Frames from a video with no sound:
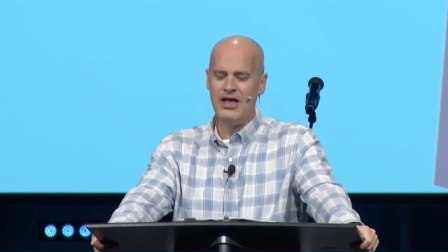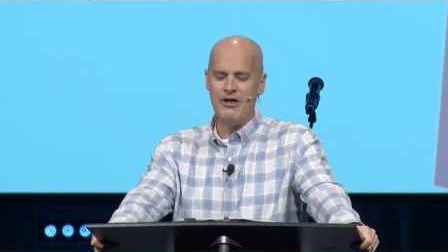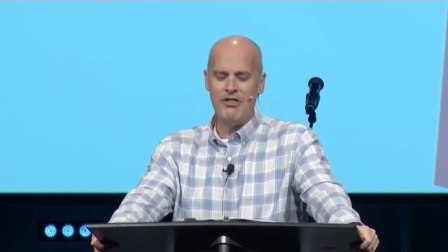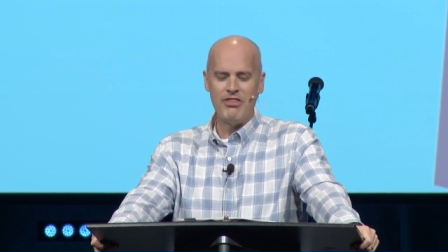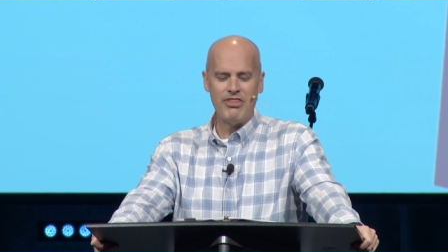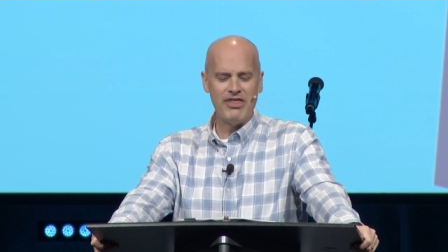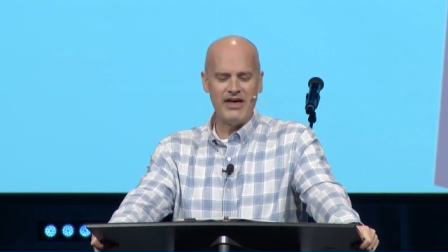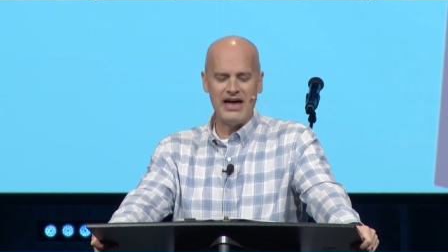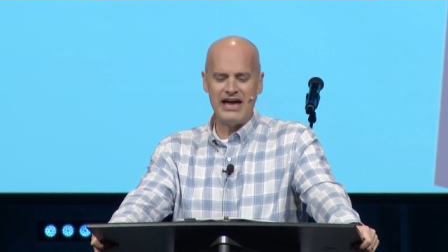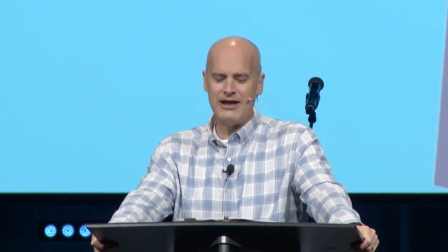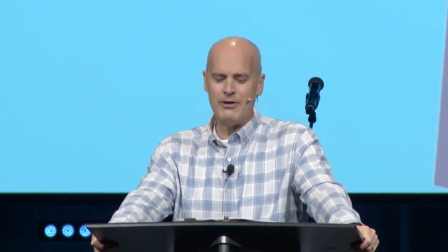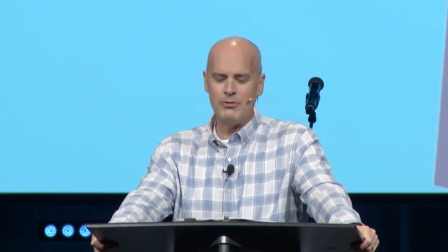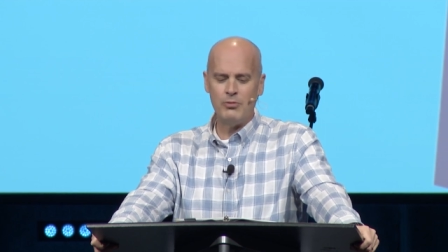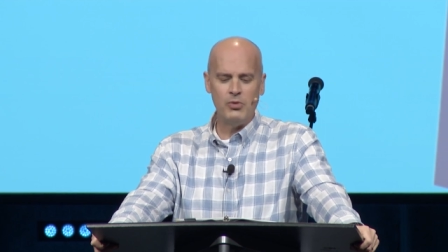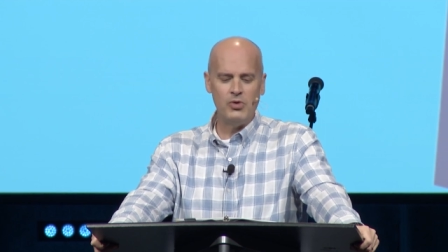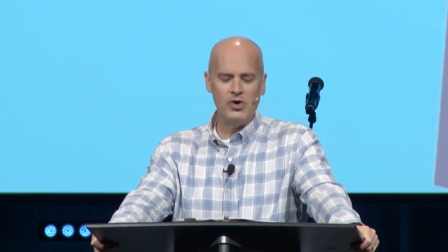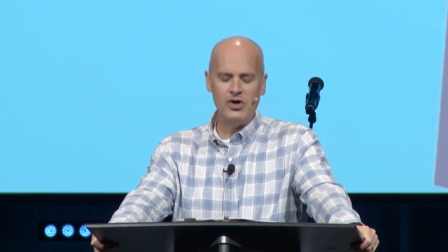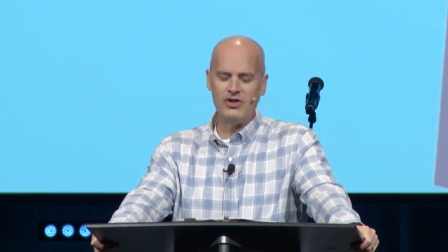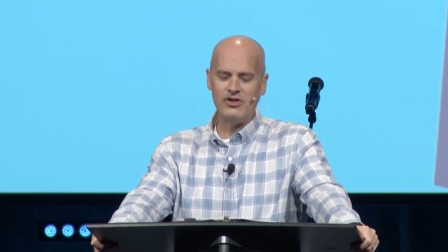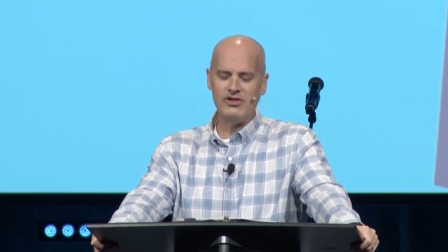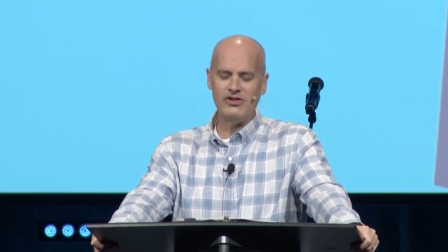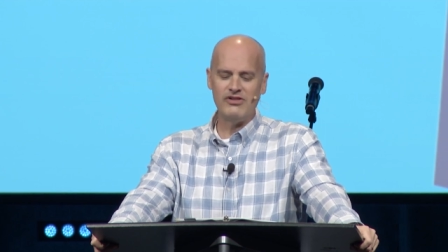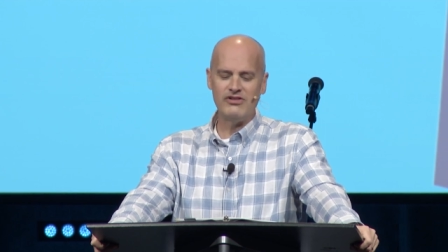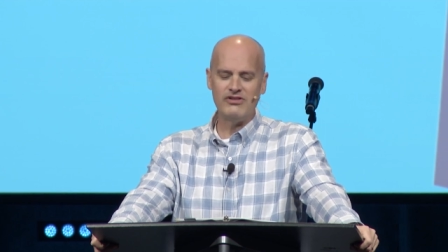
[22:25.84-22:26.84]
thy
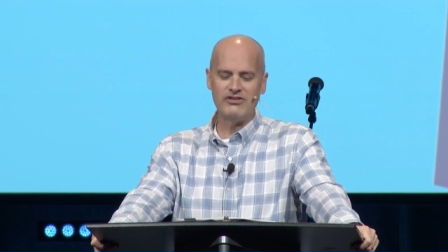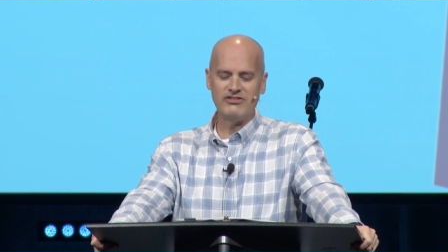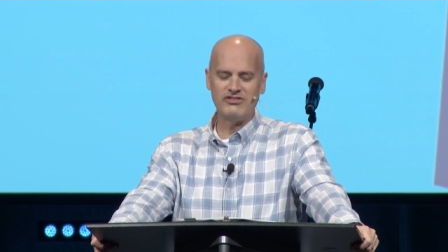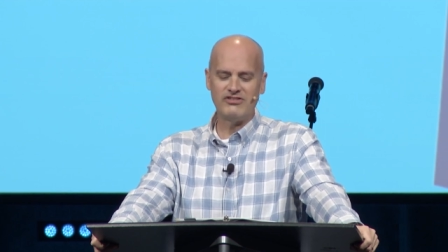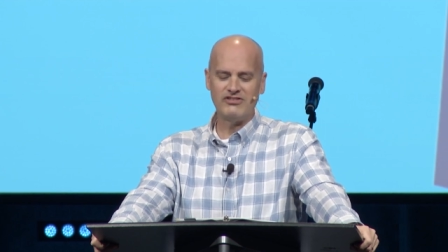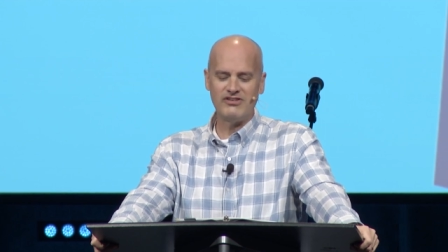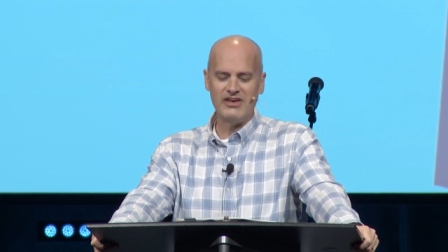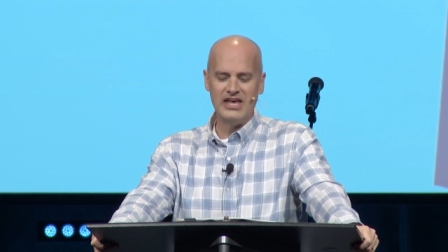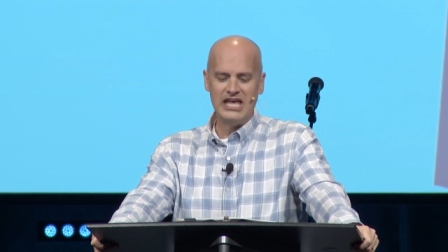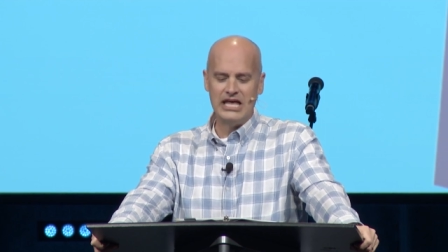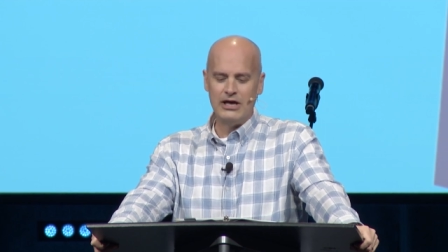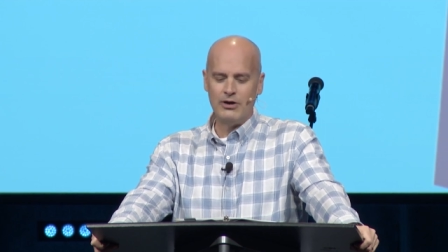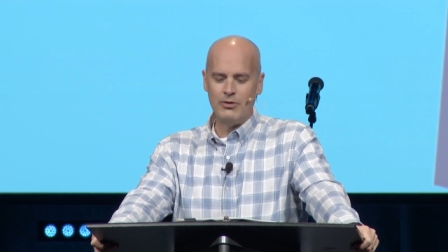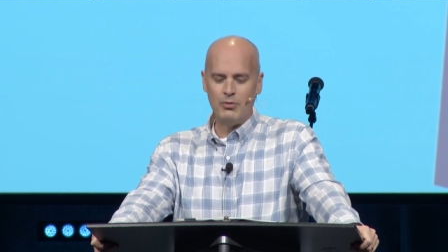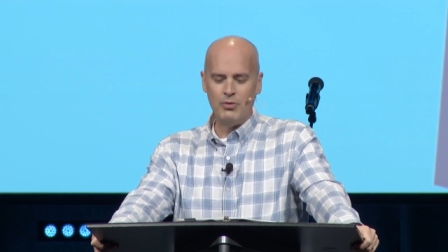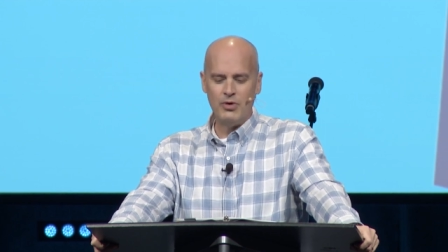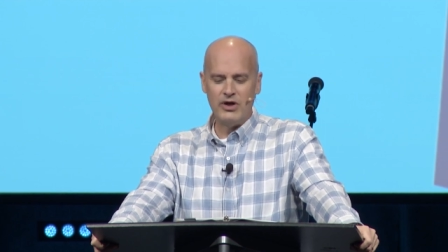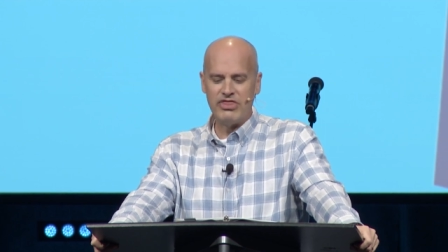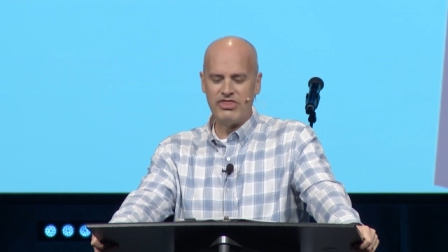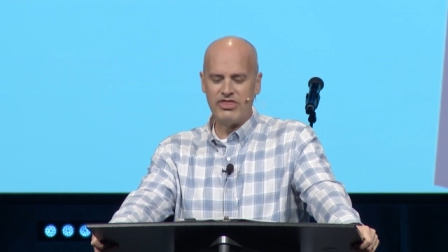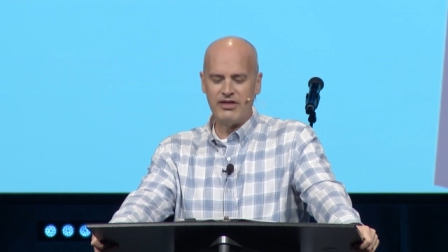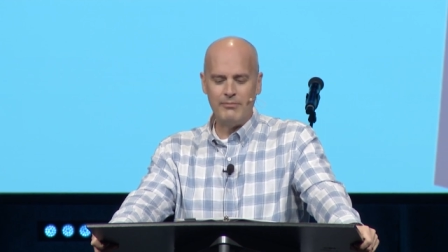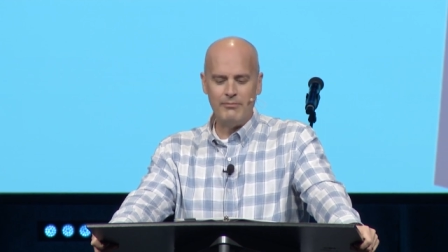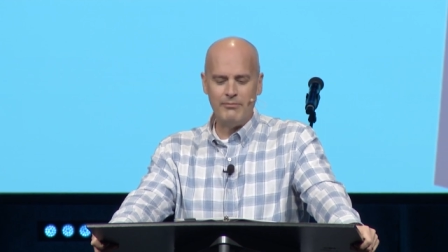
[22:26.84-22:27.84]
walls
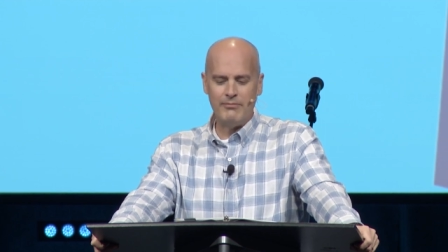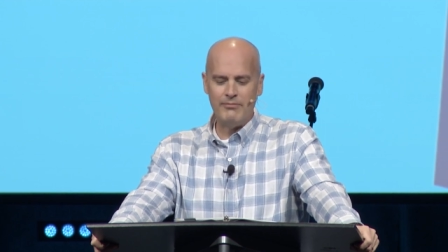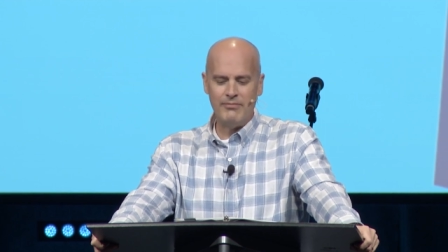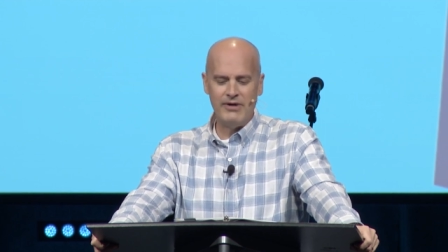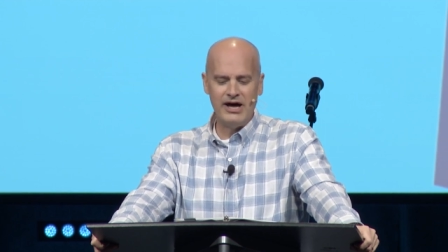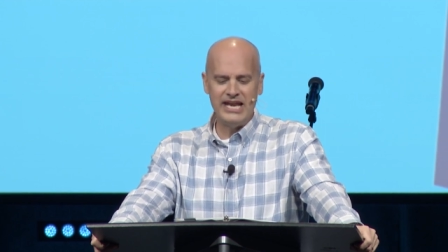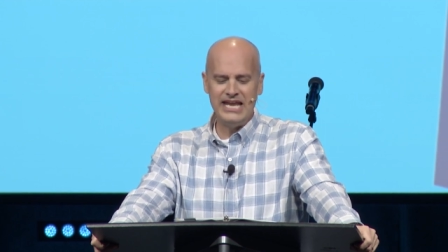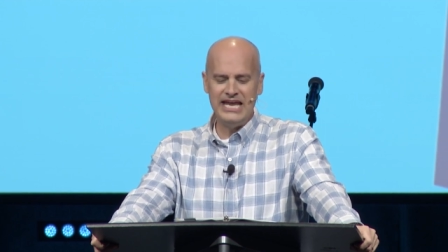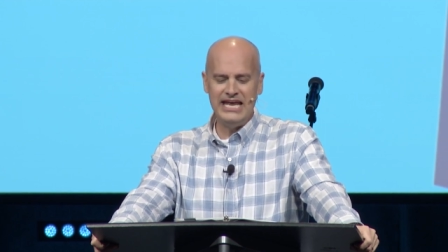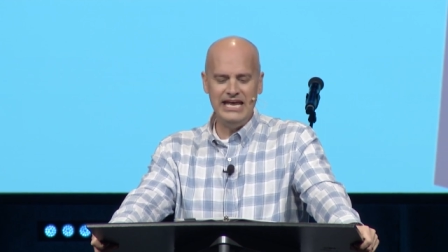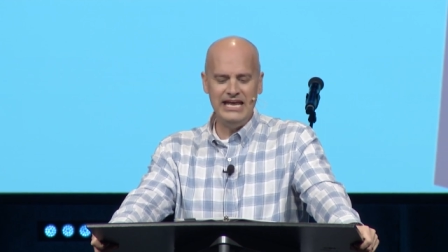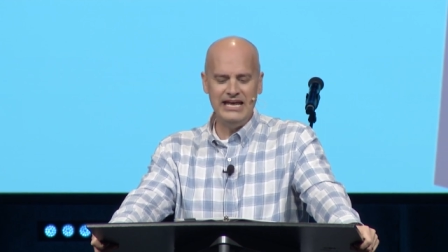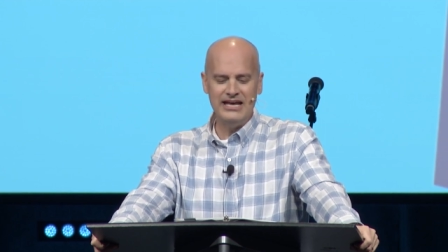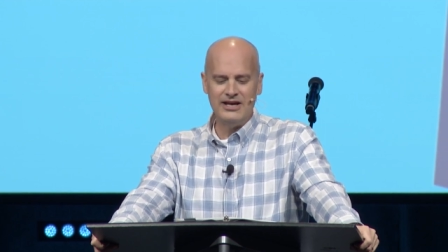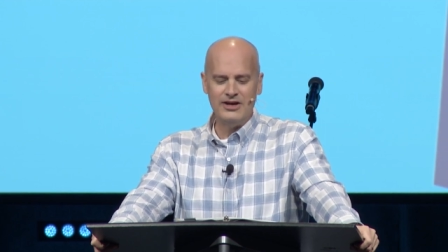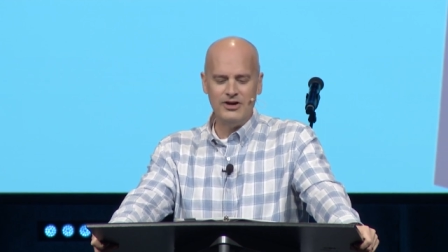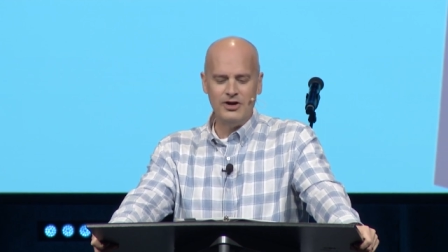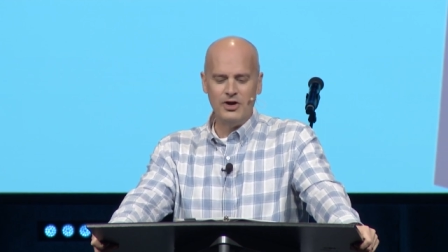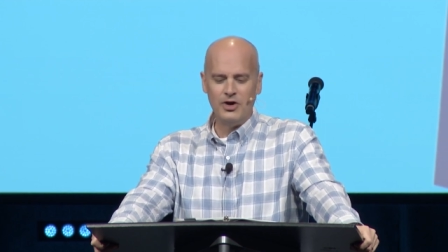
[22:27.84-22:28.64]
with the money